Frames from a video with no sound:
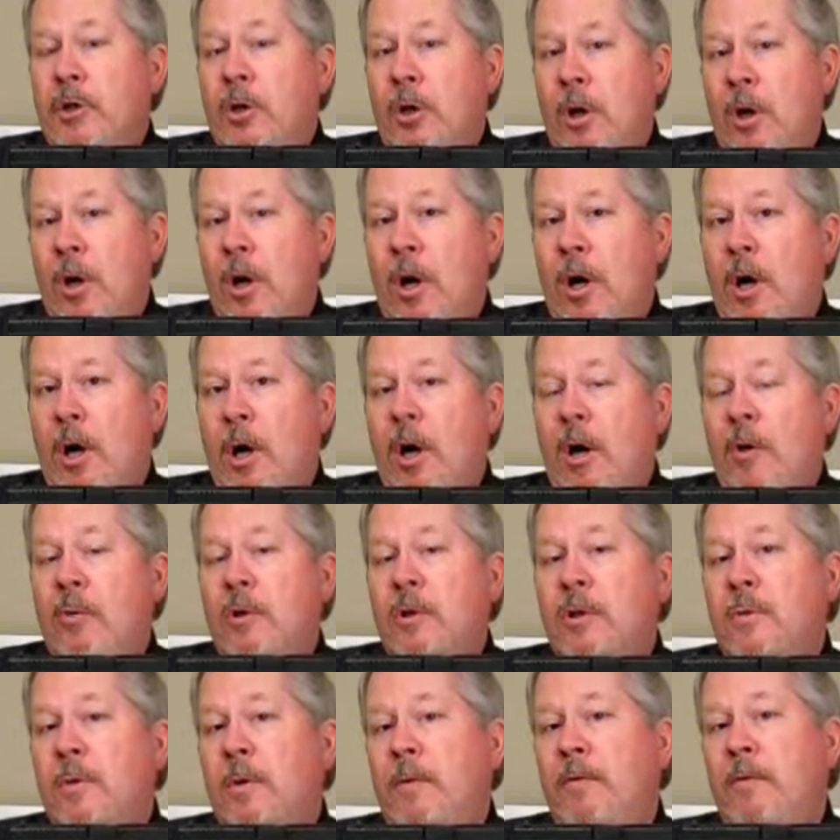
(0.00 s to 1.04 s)
car,
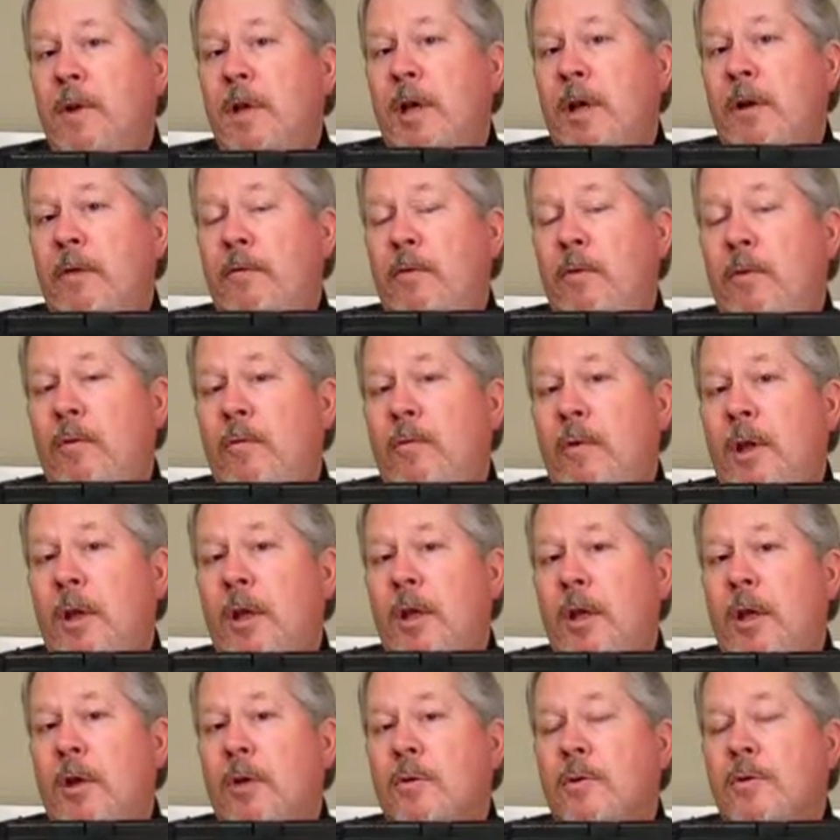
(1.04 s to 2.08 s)
which we've done a few
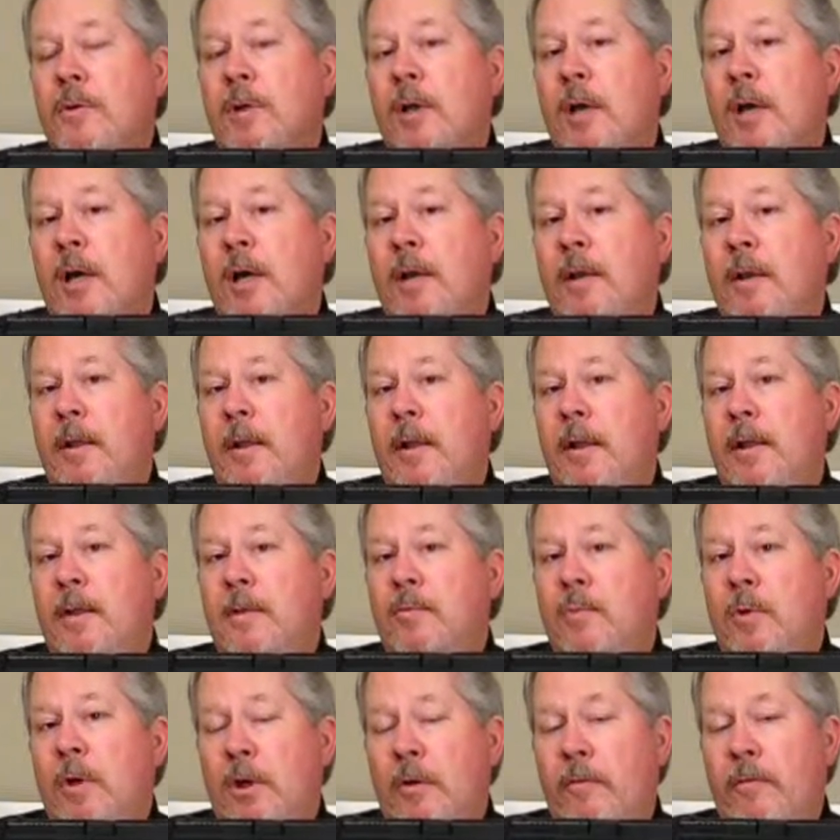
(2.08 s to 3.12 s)
videos on
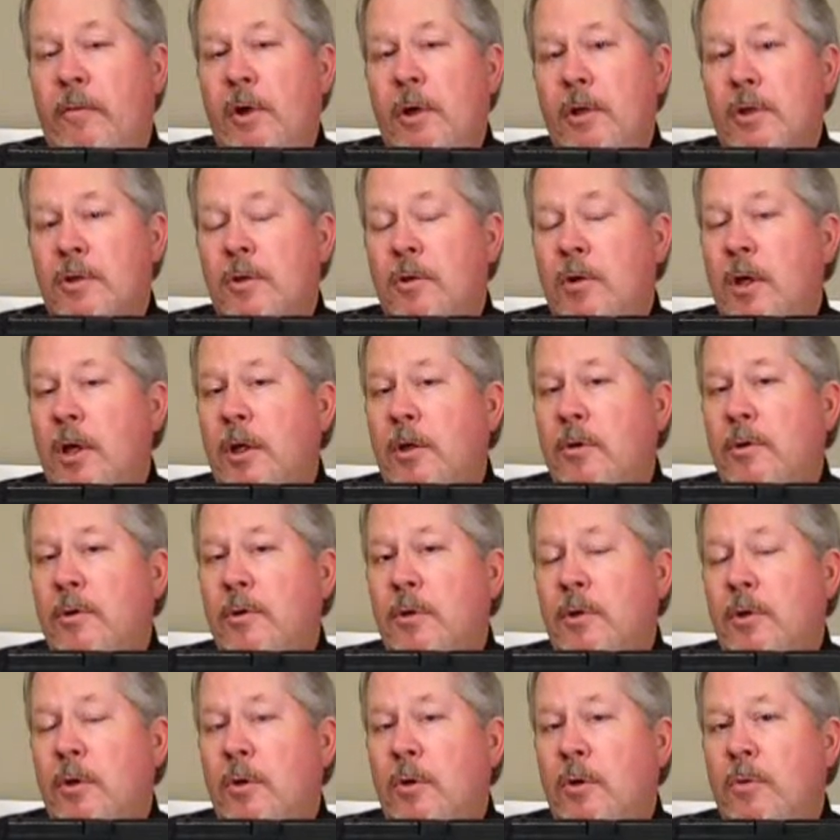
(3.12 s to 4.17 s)
that one of our
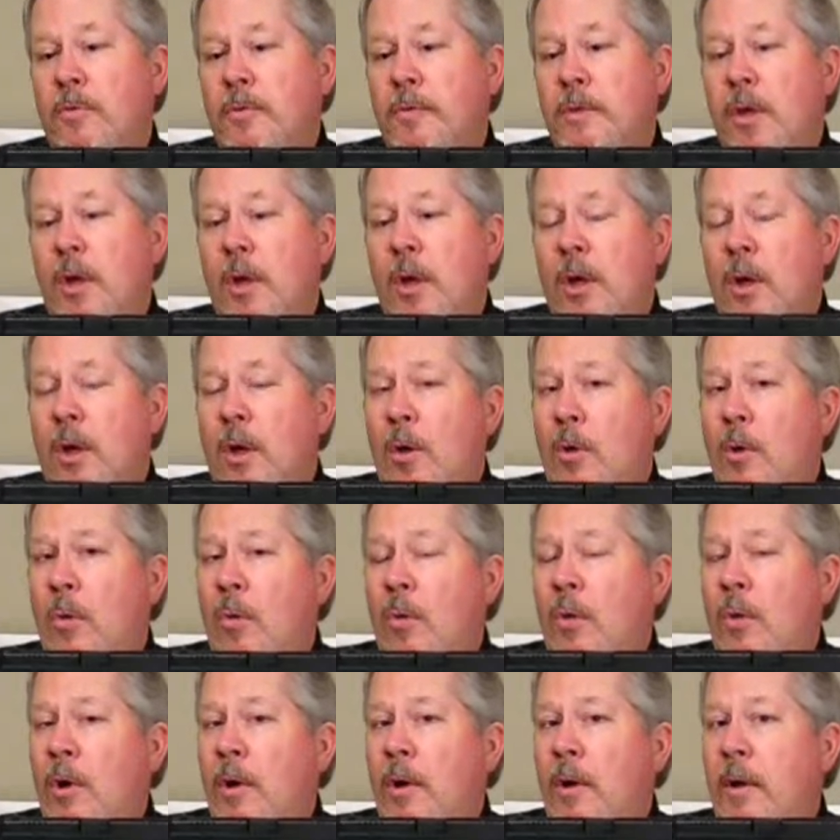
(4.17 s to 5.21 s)
instructors owns,
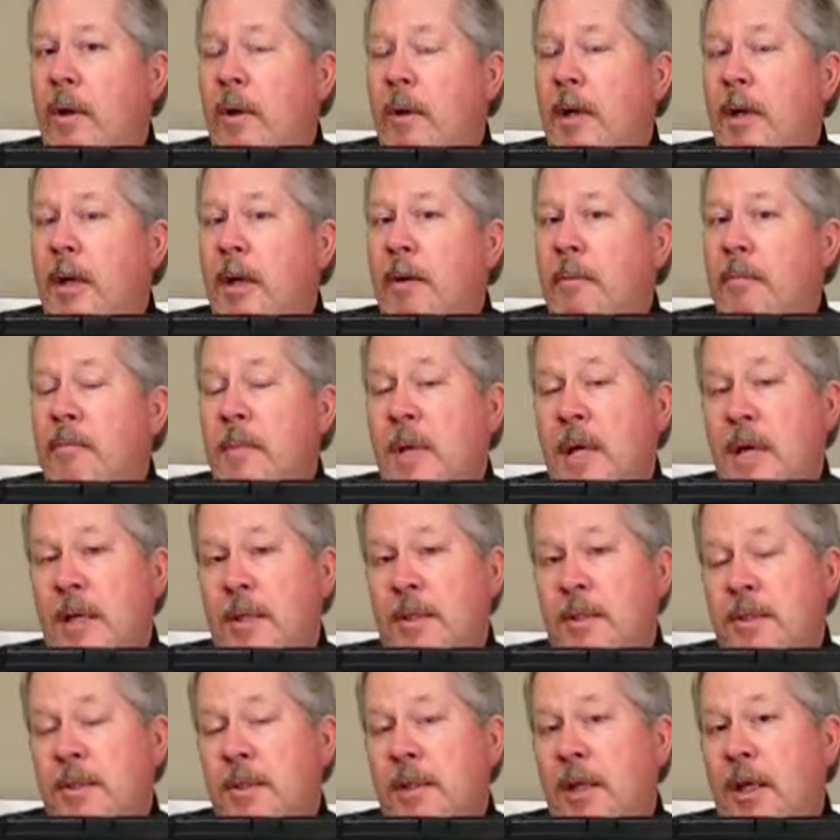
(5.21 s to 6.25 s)
or my
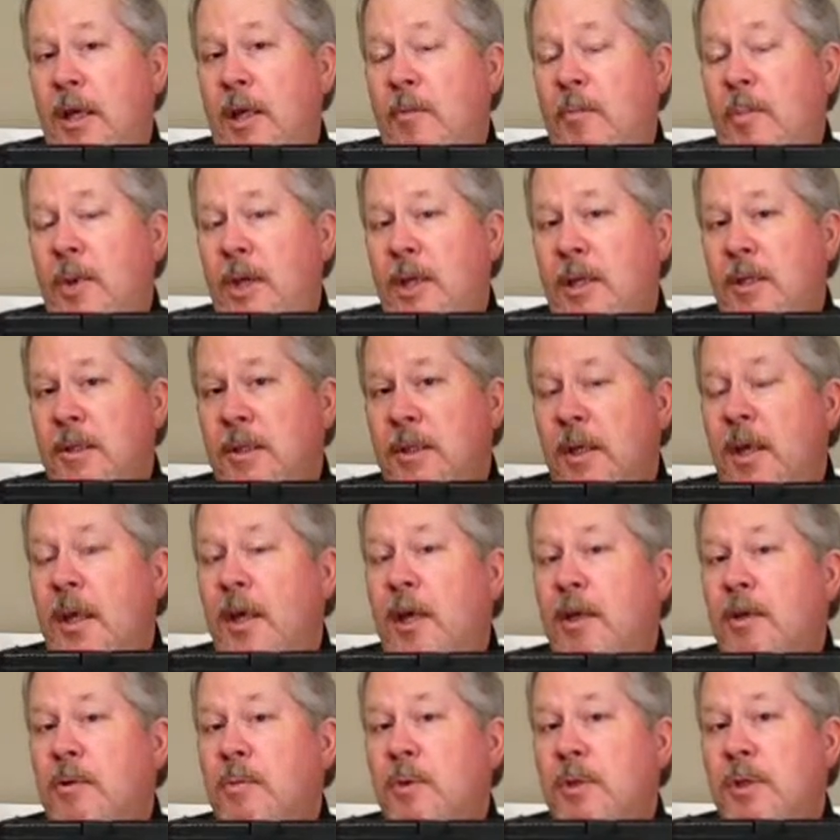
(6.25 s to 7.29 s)
SIG
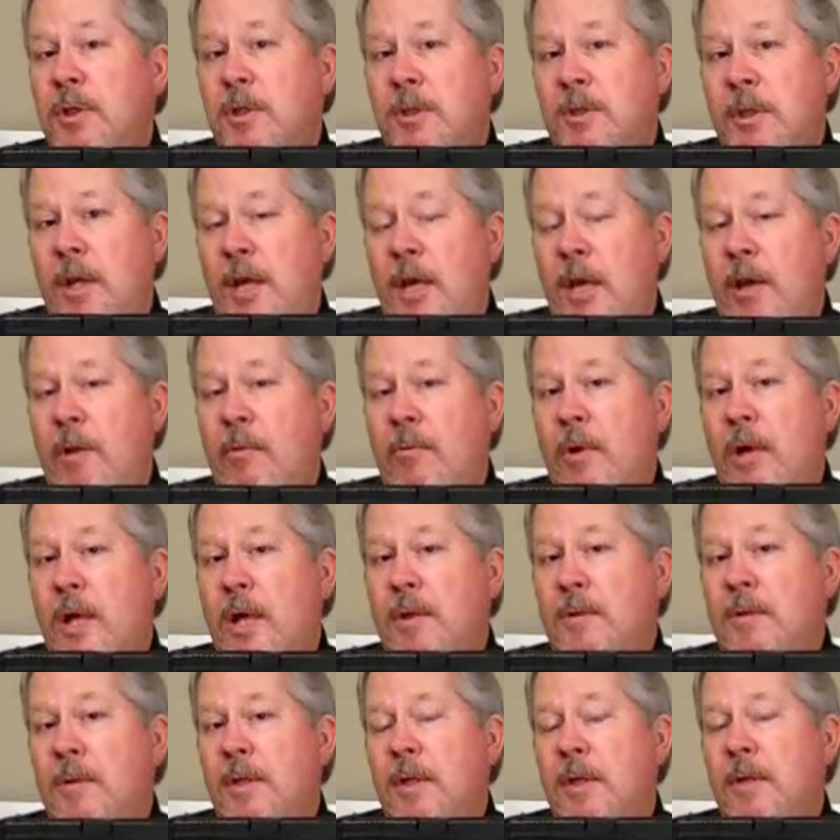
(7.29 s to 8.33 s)
P6, which is an 8
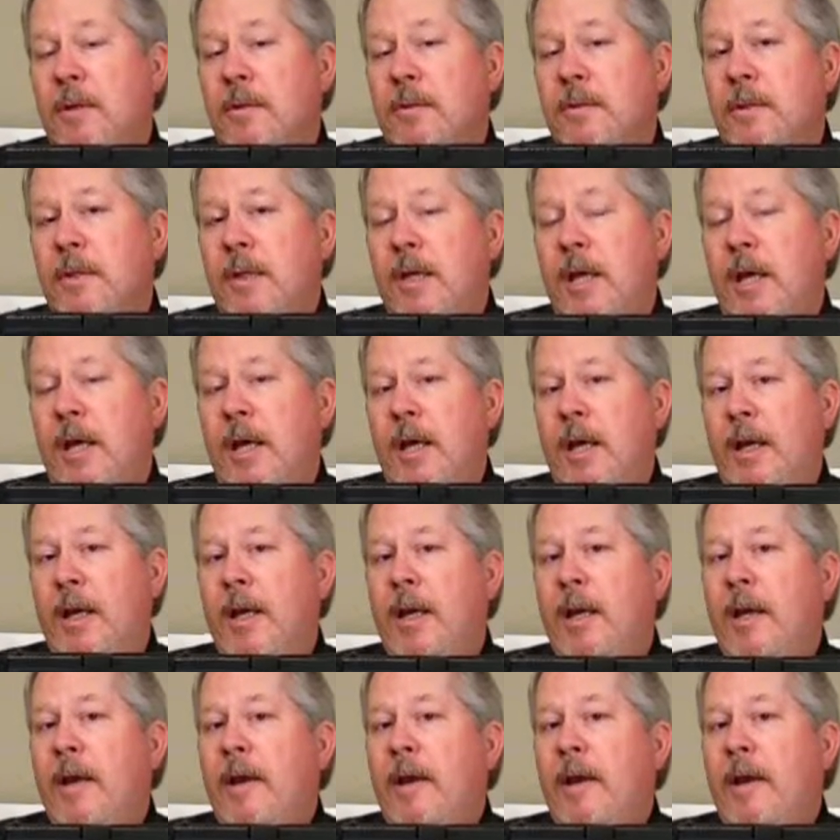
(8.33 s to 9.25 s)
round single stack,